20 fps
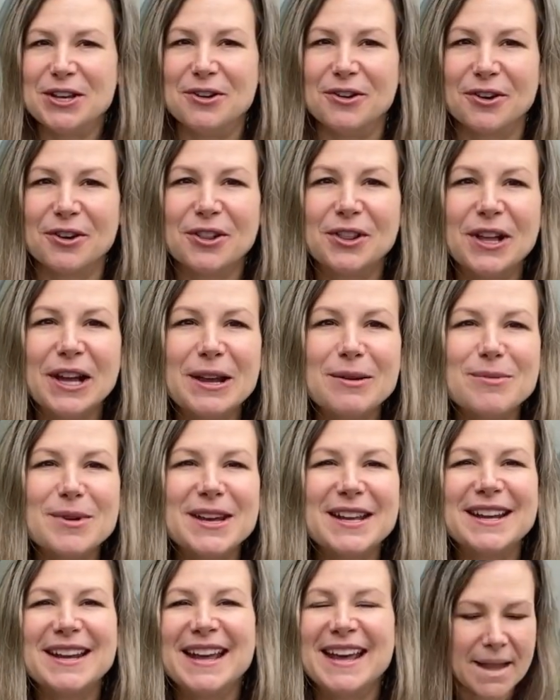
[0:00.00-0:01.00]
your
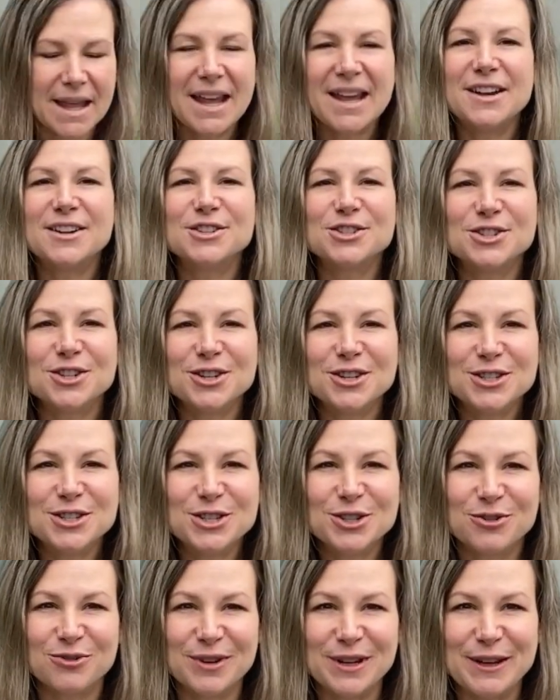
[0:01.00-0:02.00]
climate, and a certain
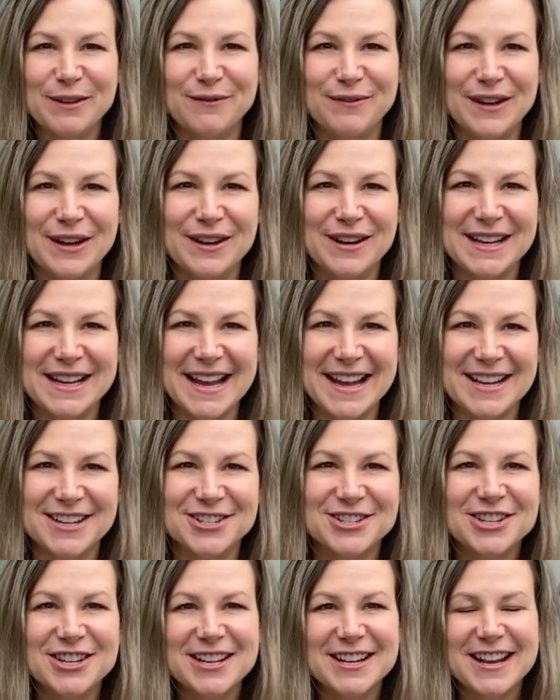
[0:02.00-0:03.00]
degree of
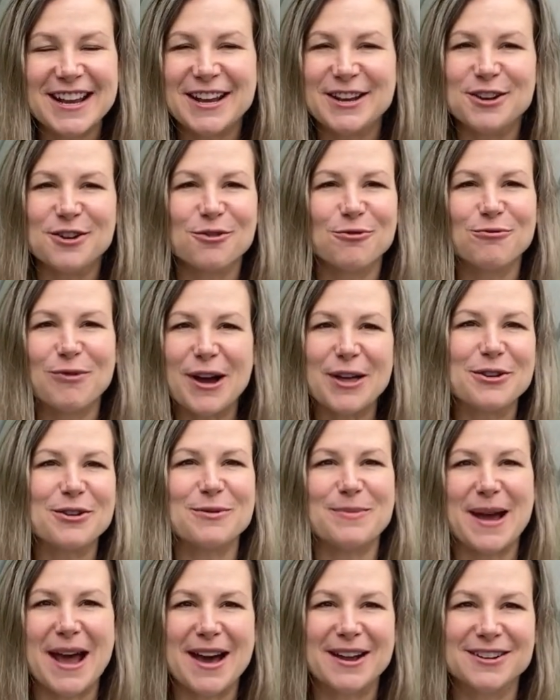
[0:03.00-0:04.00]
variation in your weather
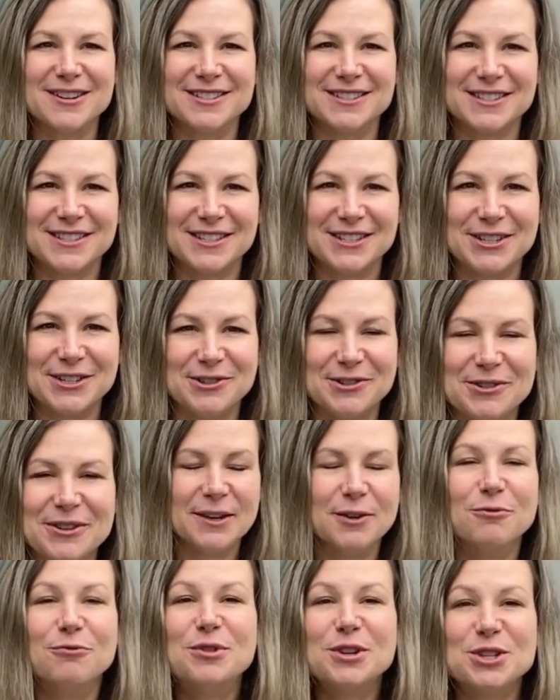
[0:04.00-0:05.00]
patterns too,
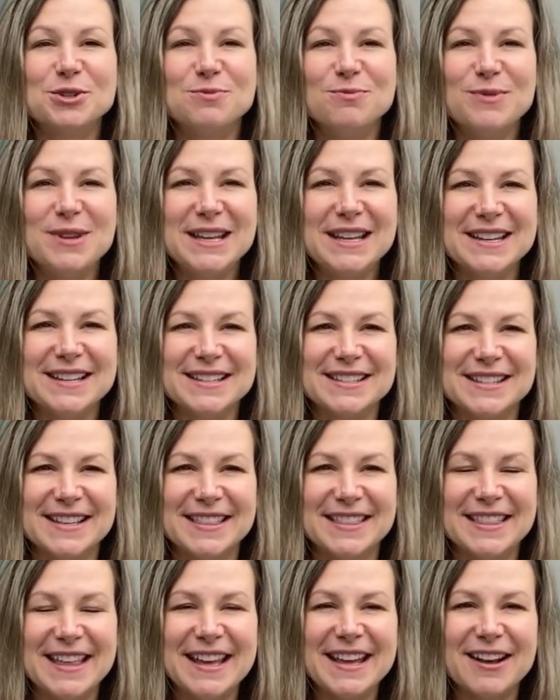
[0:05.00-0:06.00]
which means
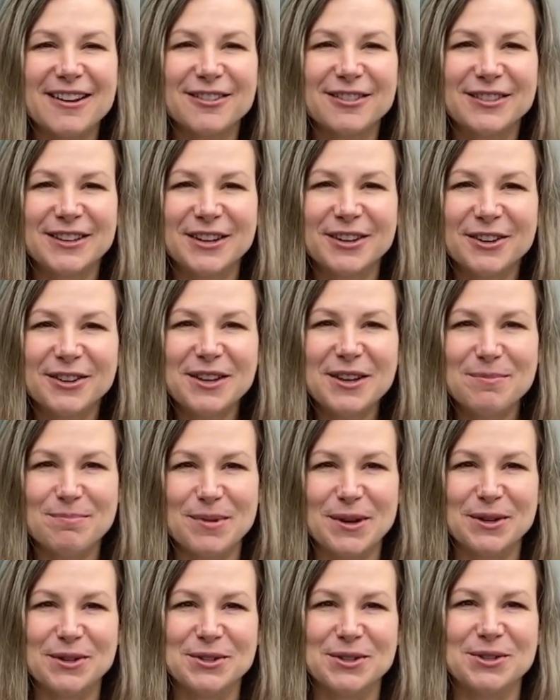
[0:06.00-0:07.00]
that they are literally
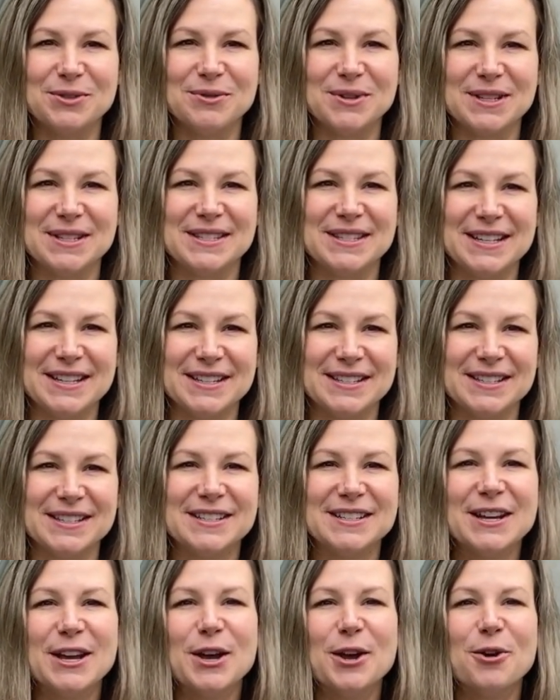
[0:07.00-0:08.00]
built to
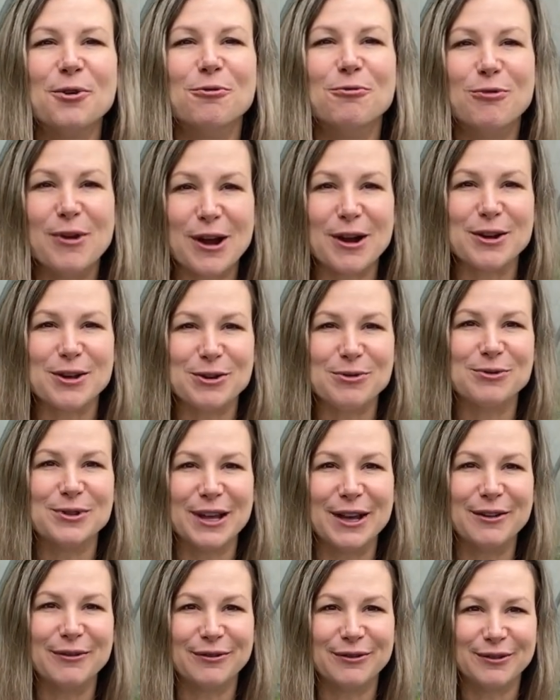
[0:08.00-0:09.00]
exist where you live.